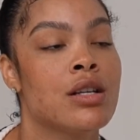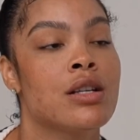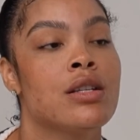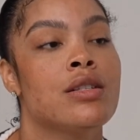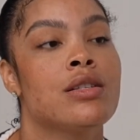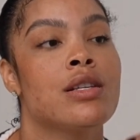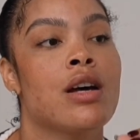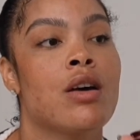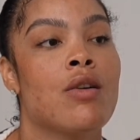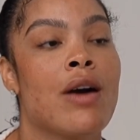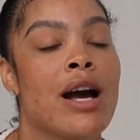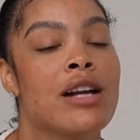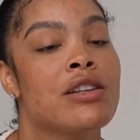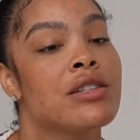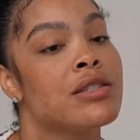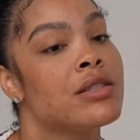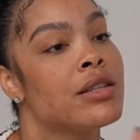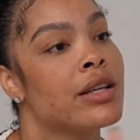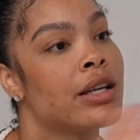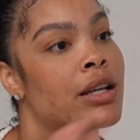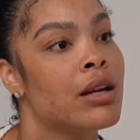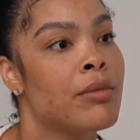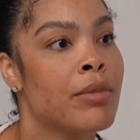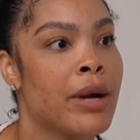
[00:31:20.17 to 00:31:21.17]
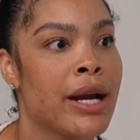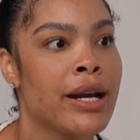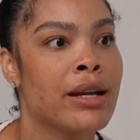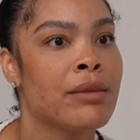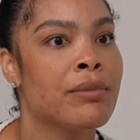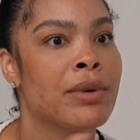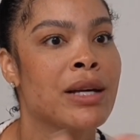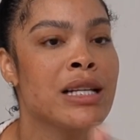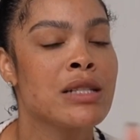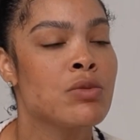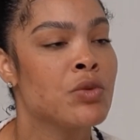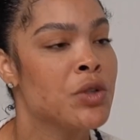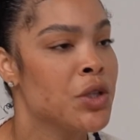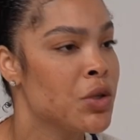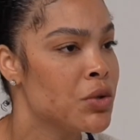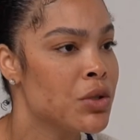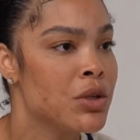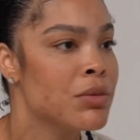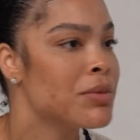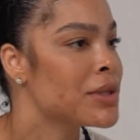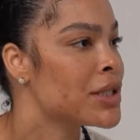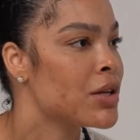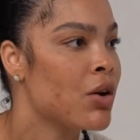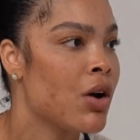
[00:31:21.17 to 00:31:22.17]
So I just took it a break because
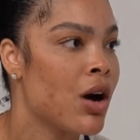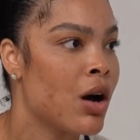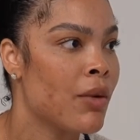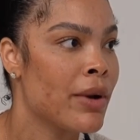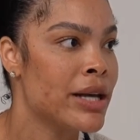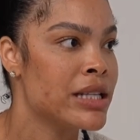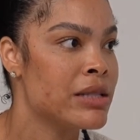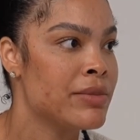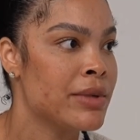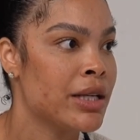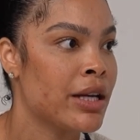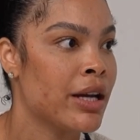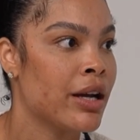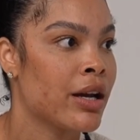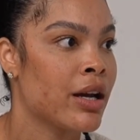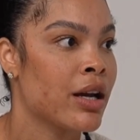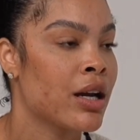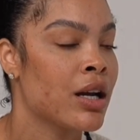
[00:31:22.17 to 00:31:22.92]
YouTube is gonna always be there.